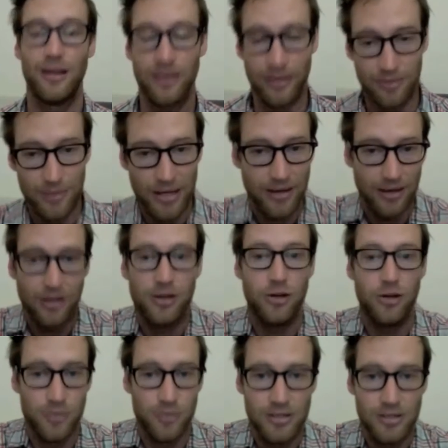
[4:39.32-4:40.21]
let's make
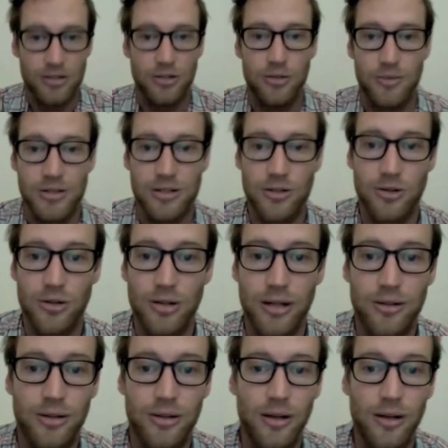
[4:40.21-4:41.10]
humans. Humans are good.
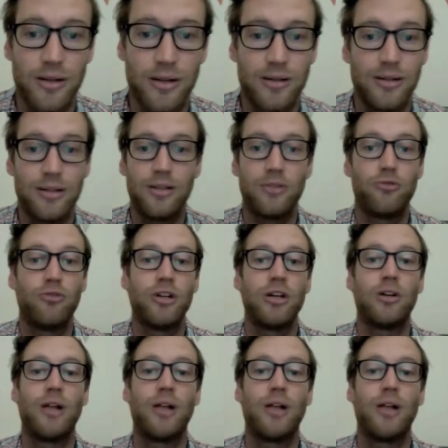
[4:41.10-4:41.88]
Let's go this. This is real